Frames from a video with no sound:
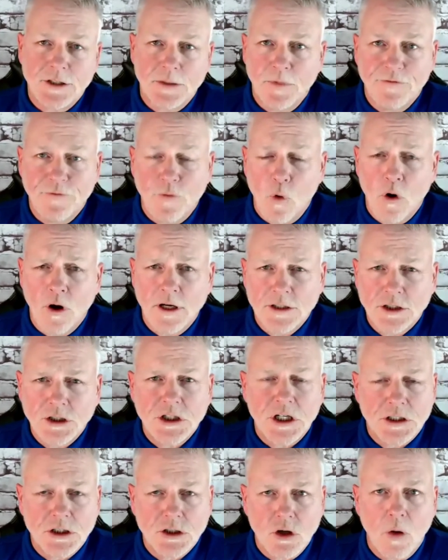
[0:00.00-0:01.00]
before, it's
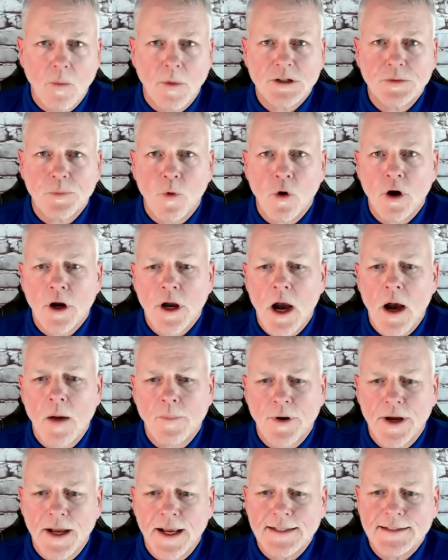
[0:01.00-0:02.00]
just so much more
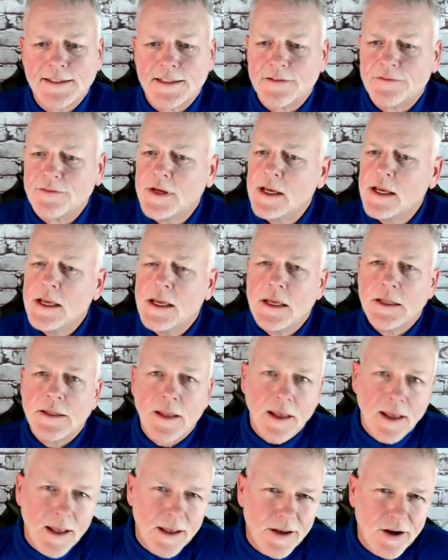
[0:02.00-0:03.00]
comprehensive.
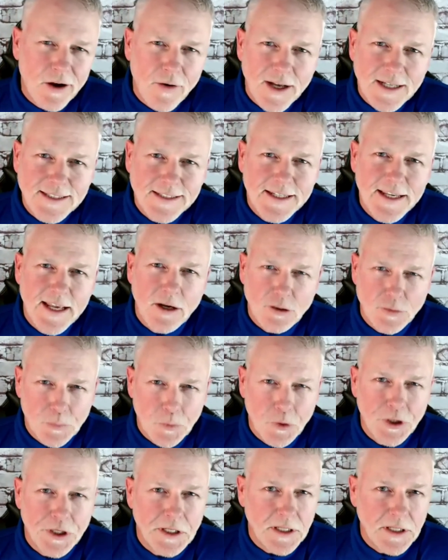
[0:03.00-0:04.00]
You know, STL is pretty